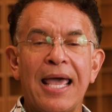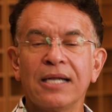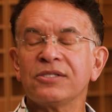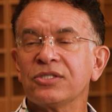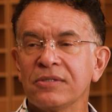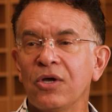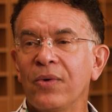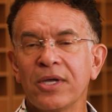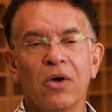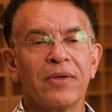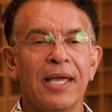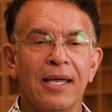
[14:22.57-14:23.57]
and going,
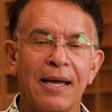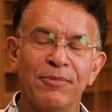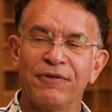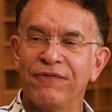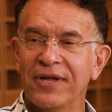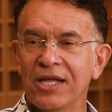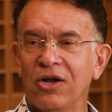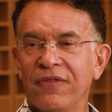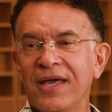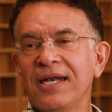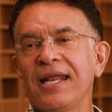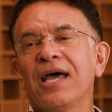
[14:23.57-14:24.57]
okay, I'm going to forget all
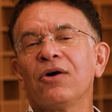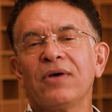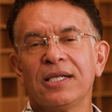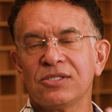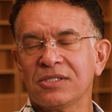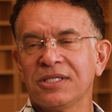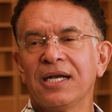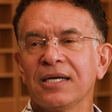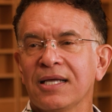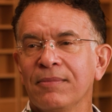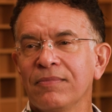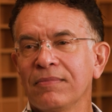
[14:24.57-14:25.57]
that now and just let it
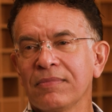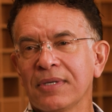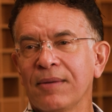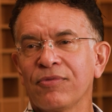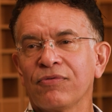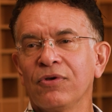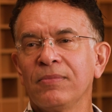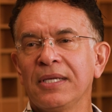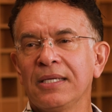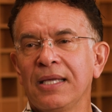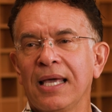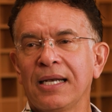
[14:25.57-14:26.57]
come through me.